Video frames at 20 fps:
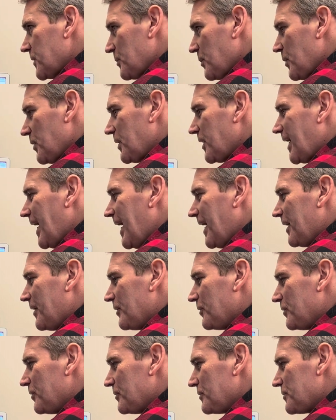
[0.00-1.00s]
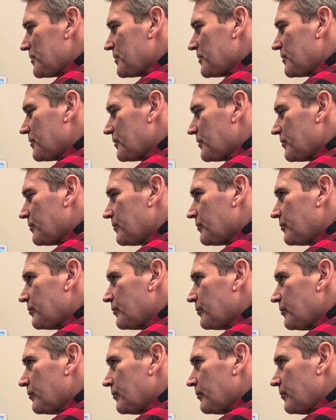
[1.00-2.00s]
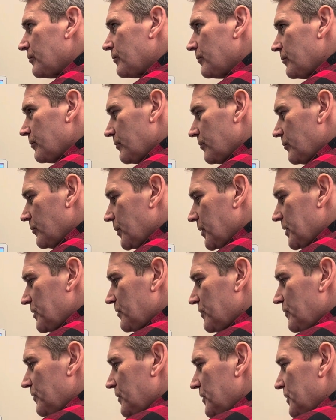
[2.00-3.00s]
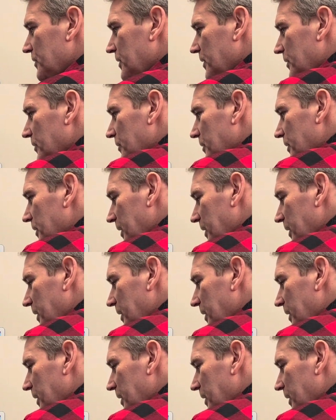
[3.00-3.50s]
Spelling angles. What's the first letter in